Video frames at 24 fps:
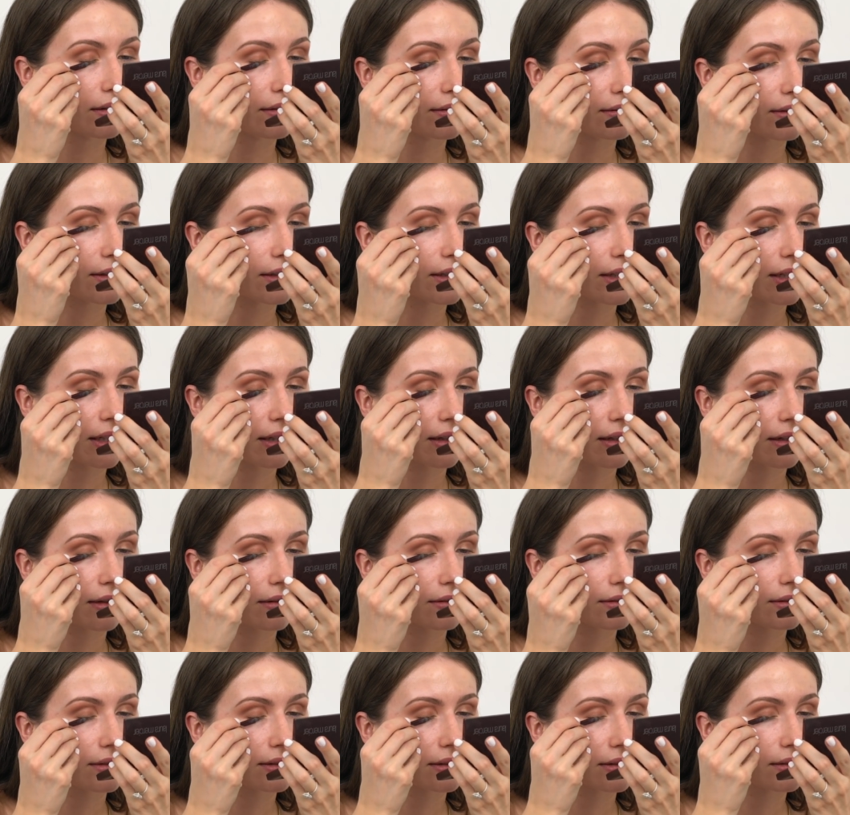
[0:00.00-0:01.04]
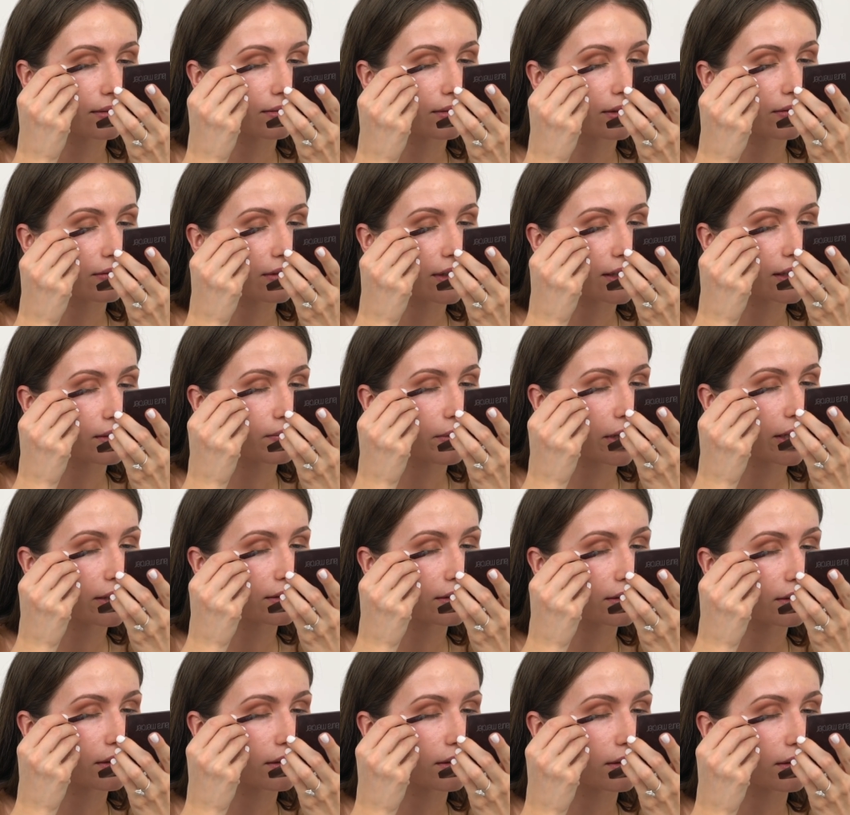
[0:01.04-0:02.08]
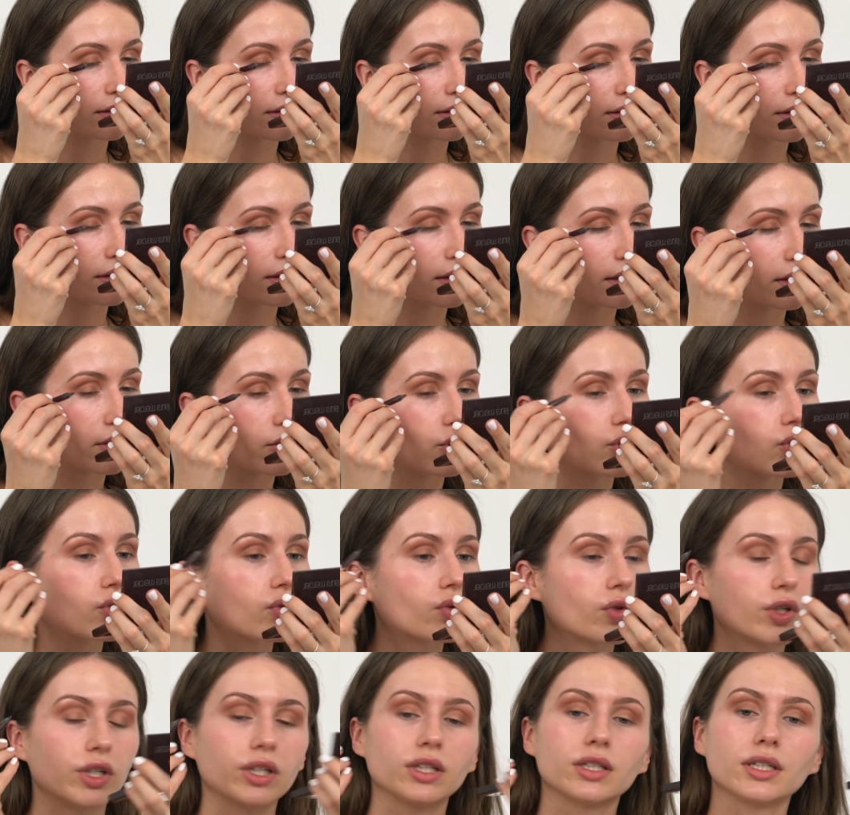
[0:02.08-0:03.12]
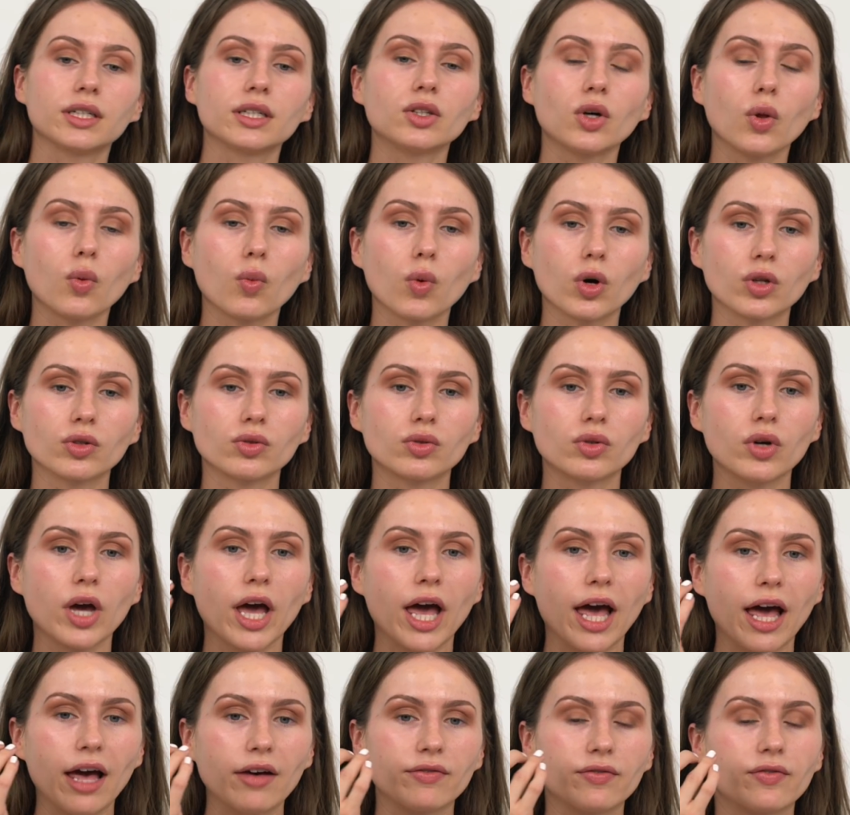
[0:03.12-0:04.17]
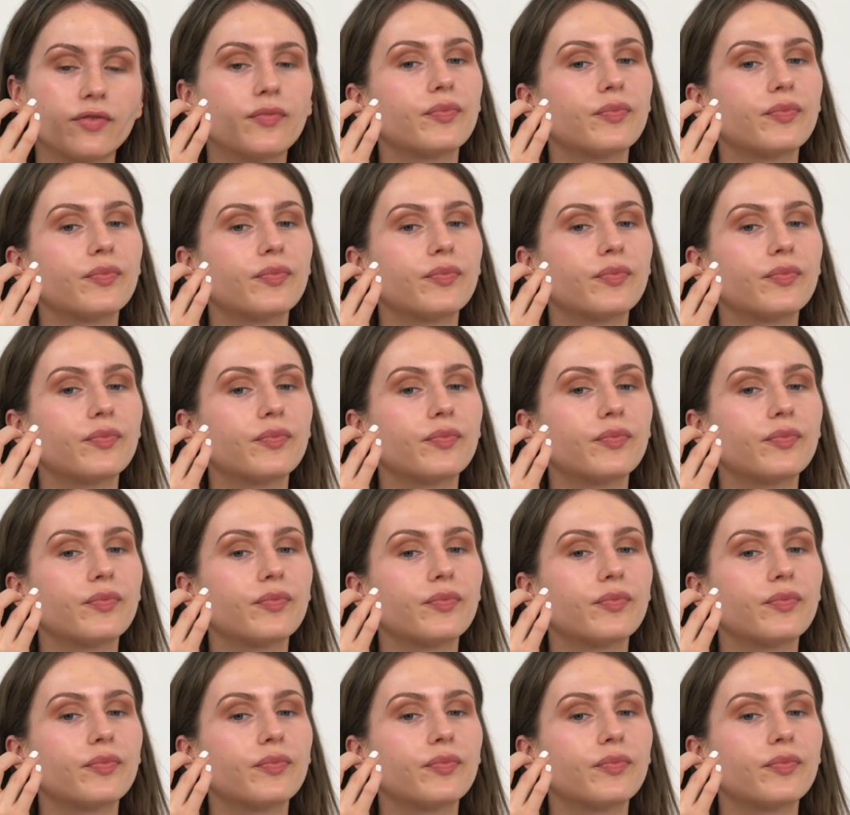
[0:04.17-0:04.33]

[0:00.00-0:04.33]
very close with this pencil. You really don't want to have